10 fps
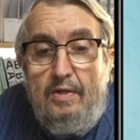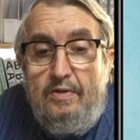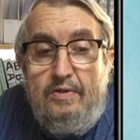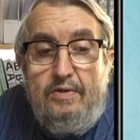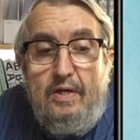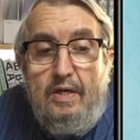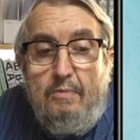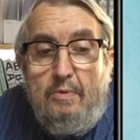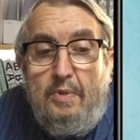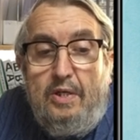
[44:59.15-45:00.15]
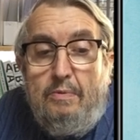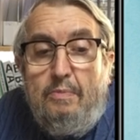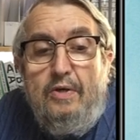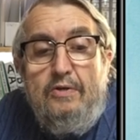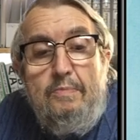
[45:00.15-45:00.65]
as this enabled me to
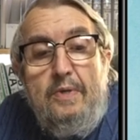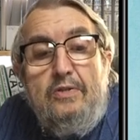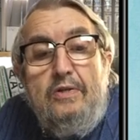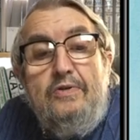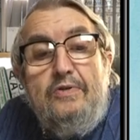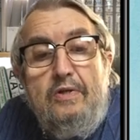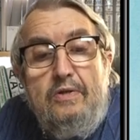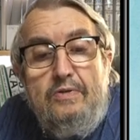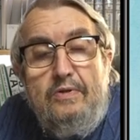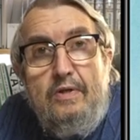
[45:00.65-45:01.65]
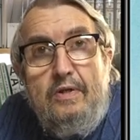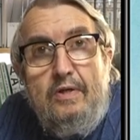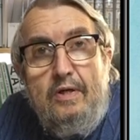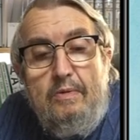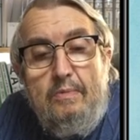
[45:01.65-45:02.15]
bring specialist skills to the
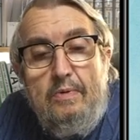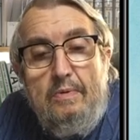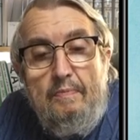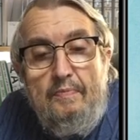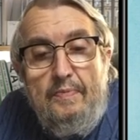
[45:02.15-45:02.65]
table.